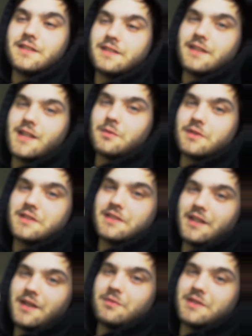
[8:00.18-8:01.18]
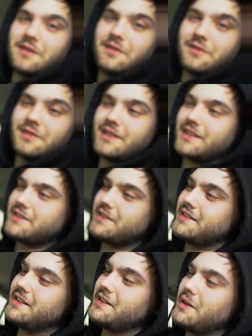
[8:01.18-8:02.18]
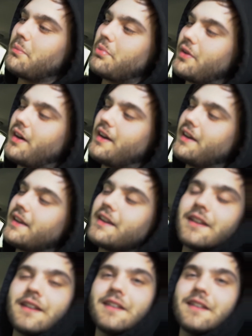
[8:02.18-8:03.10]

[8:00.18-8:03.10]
see how much times I was like just sitting there prying.